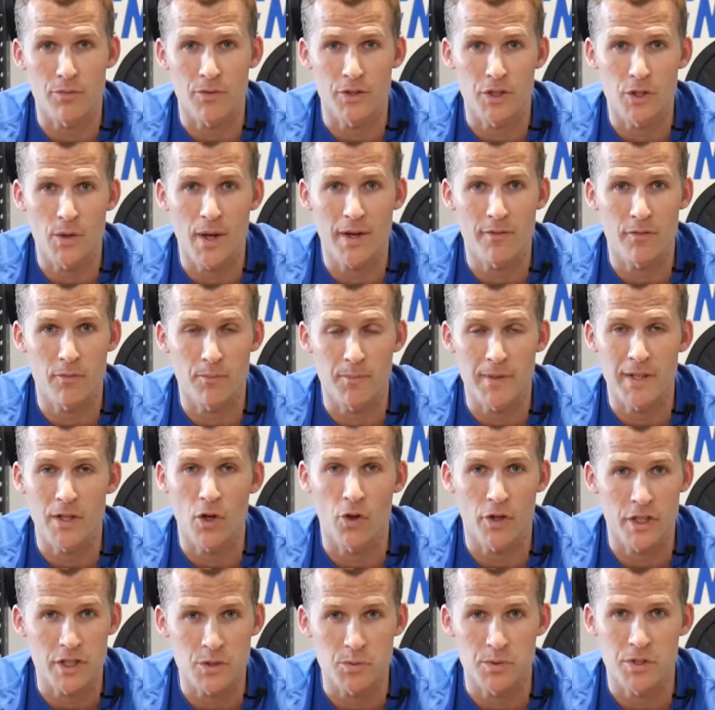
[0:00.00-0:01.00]
and you haven't been
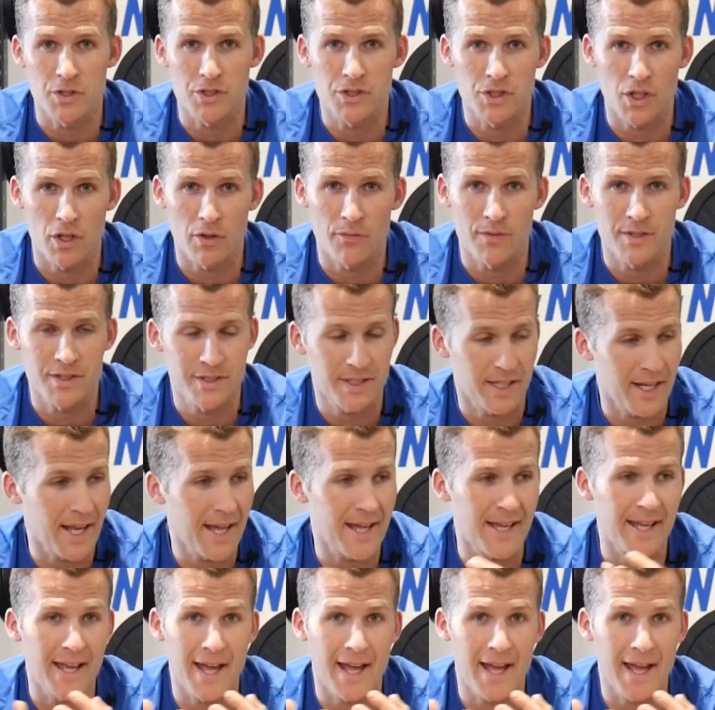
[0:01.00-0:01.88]
honest with yourself and said, hey,